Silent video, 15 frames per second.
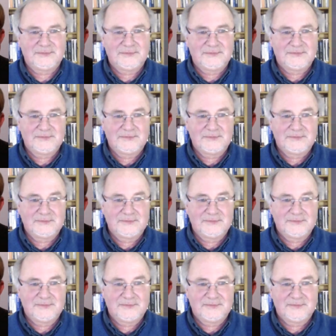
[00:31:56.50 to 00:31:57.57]

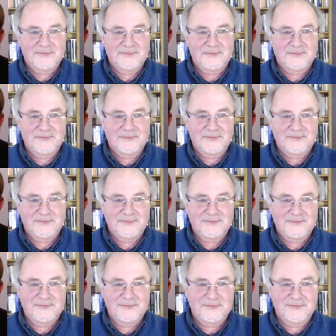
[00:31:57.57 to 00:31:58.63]

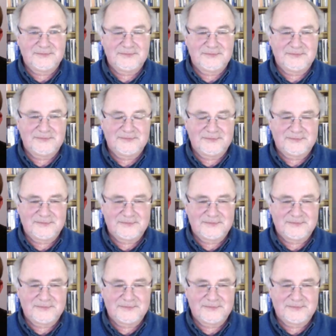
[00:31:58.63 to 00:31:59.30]
(silent)